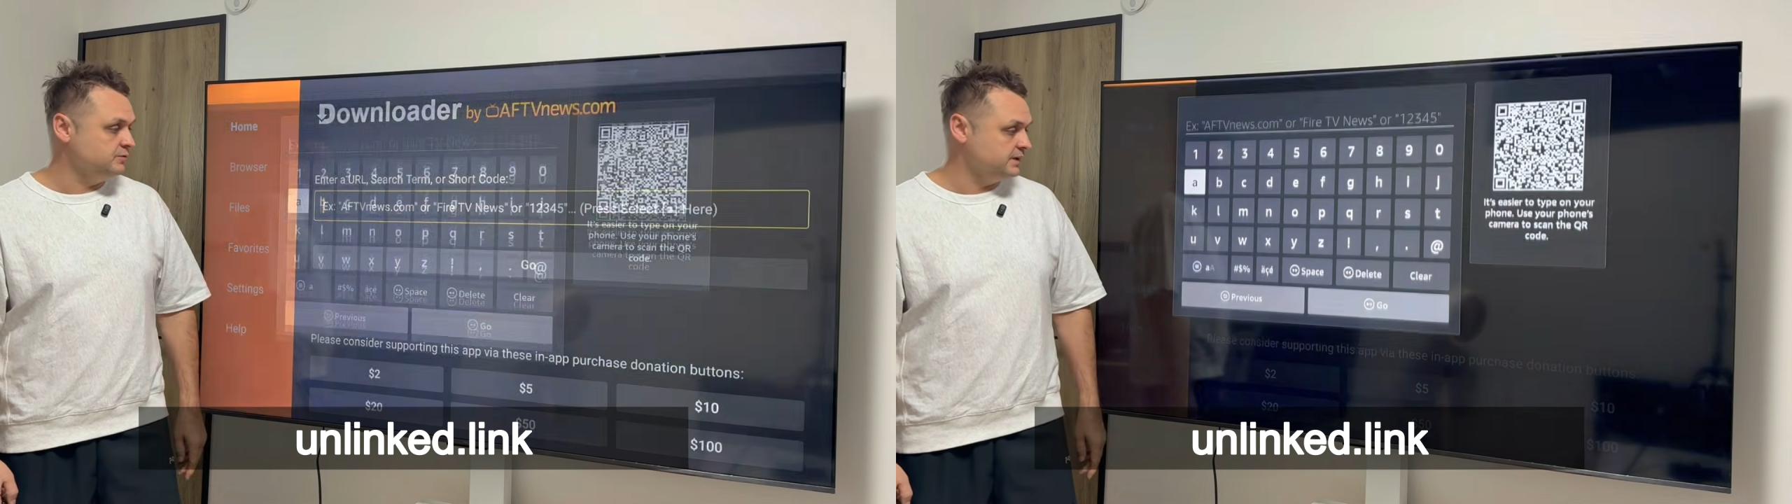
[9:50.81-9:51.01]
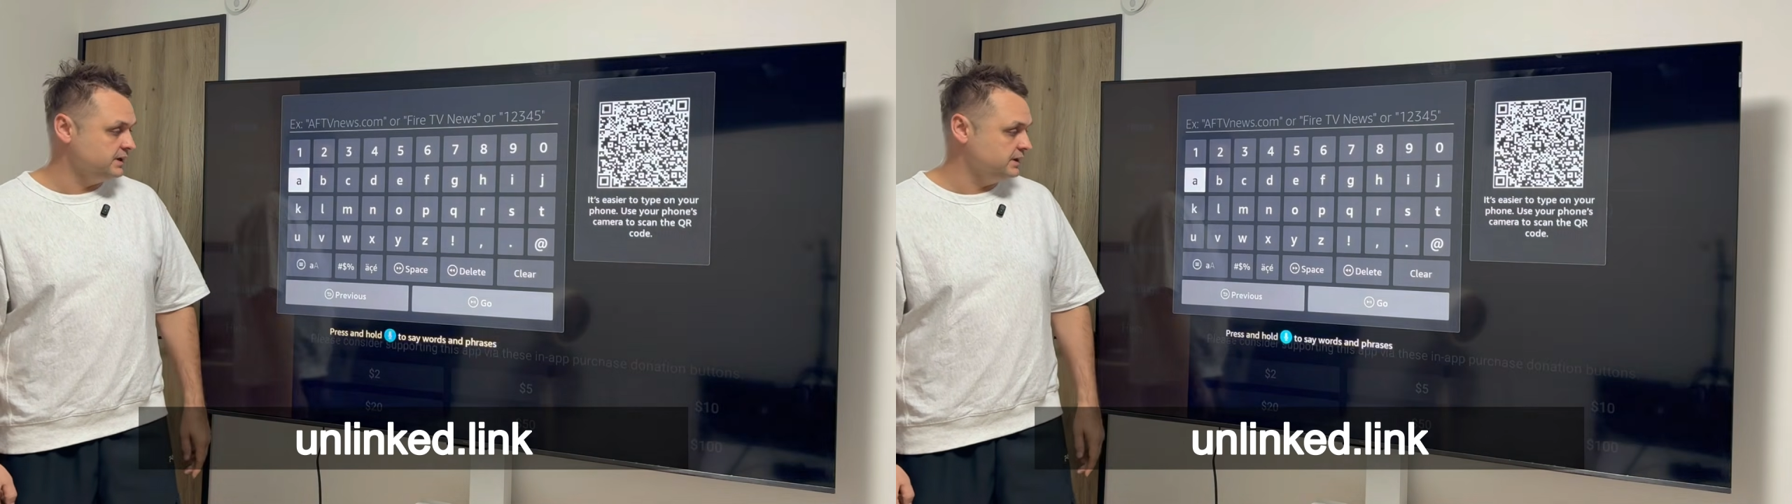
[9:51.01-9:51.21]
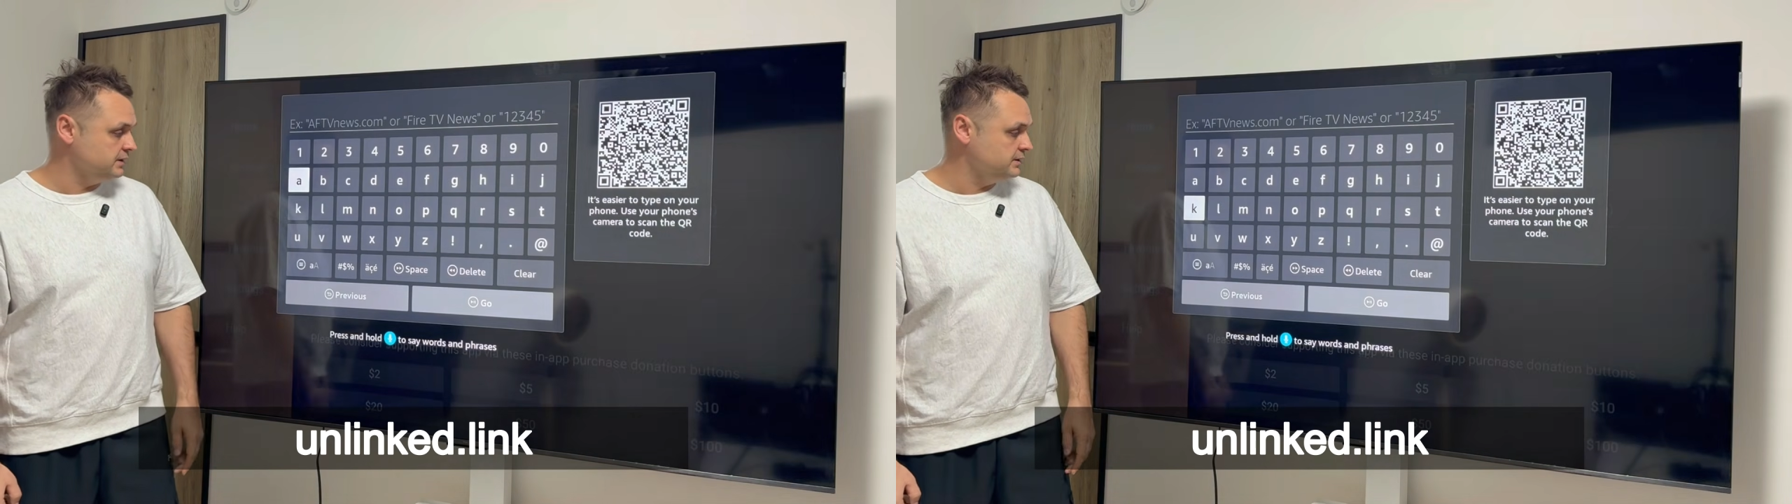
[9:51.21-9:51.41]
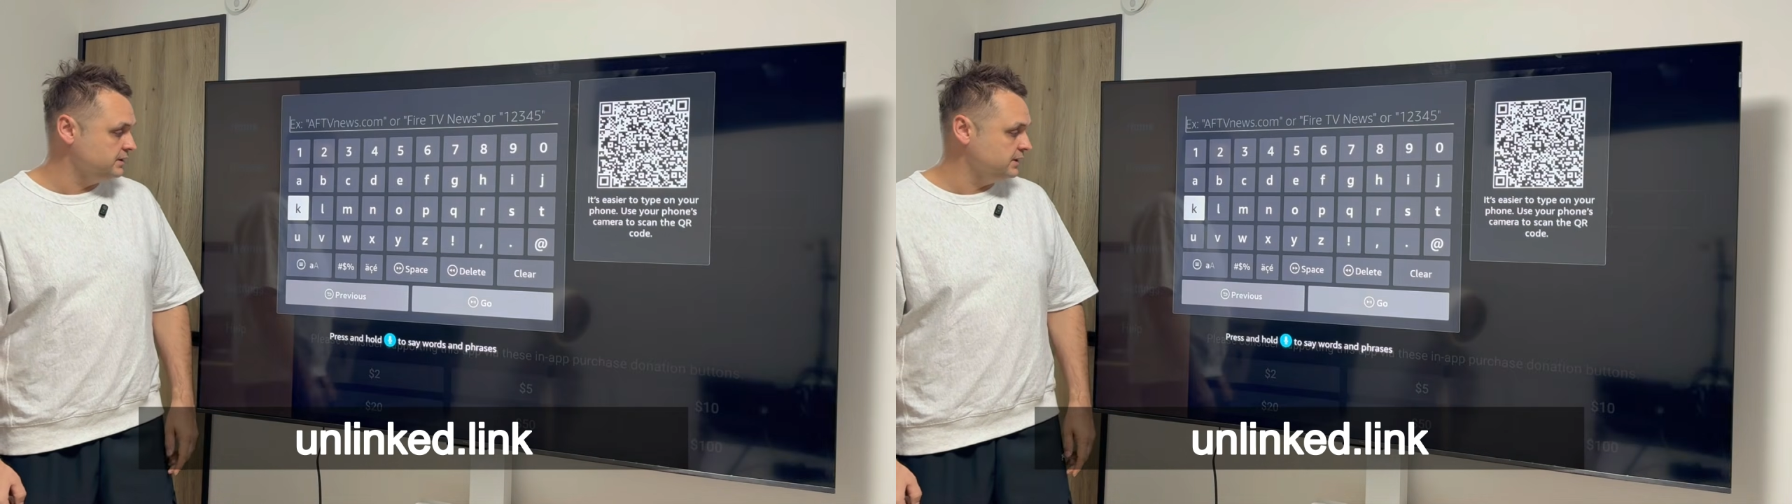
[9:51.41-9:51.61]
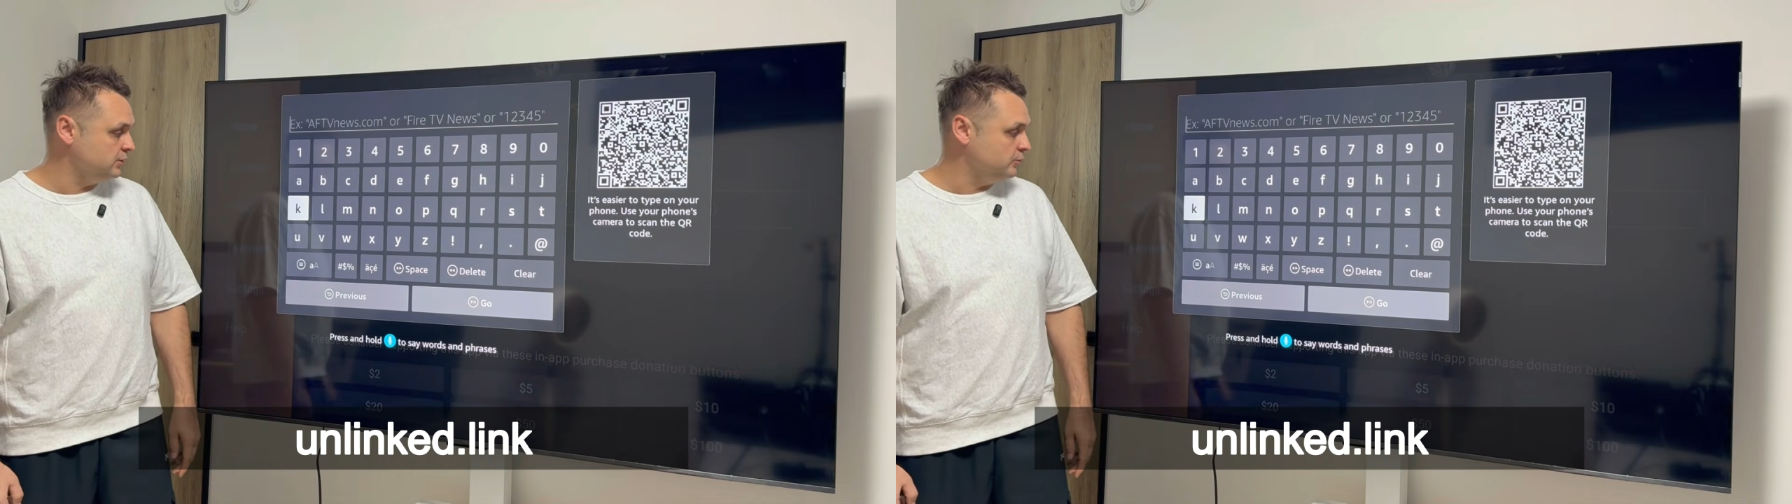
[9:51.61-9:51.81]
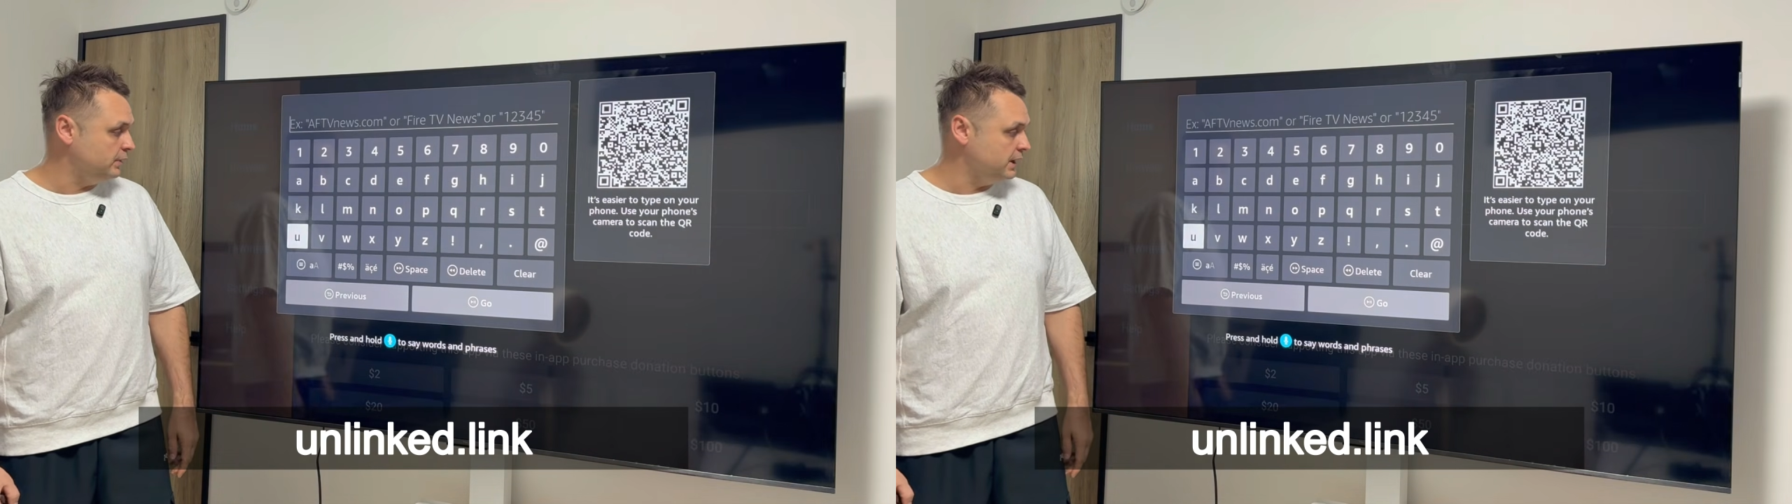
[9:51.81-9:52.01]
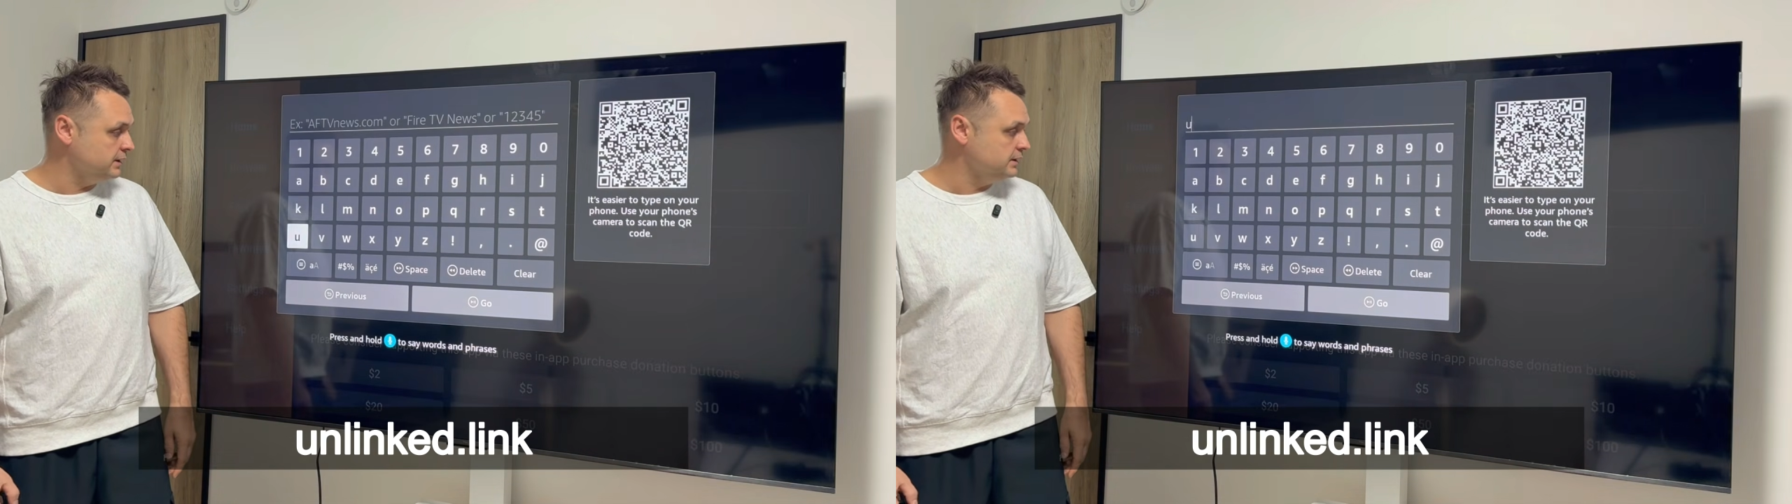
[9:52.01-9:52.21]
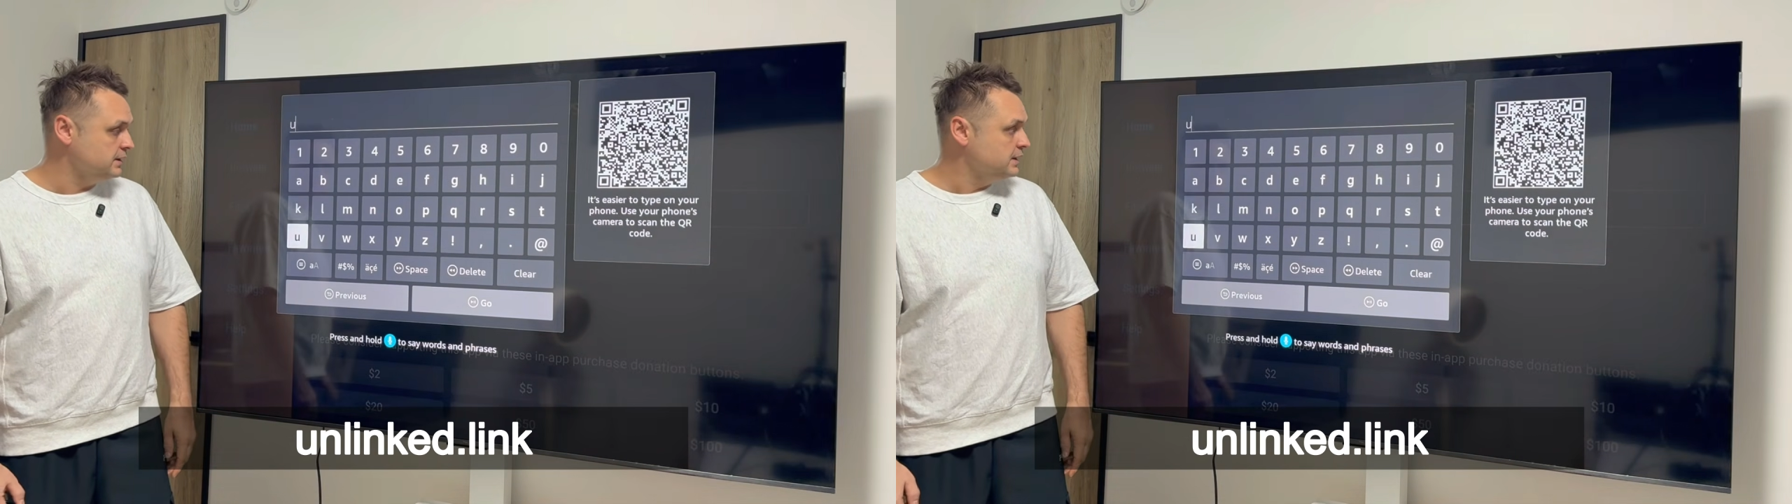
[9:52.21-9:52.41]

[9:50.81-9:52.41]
thing here, yellow bar,